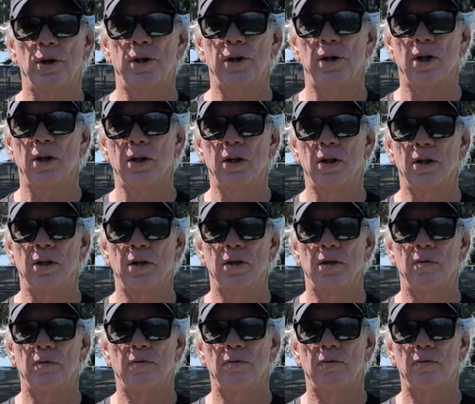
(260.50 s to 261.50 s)
in the
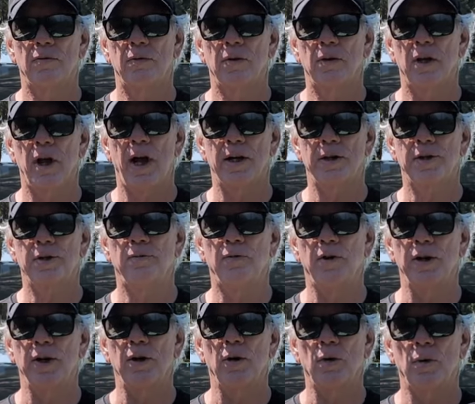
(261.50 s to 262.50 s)
last
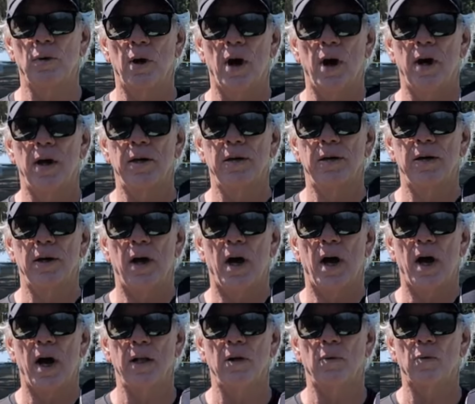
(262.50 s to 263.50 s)
video on
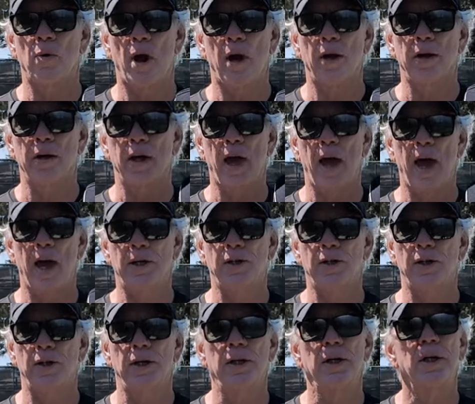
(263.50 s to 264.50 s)
hyaluronic
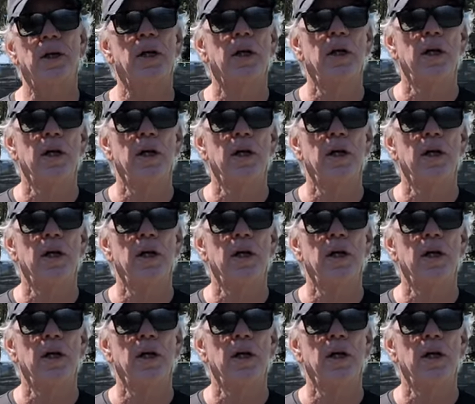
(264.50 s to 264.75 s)
acid.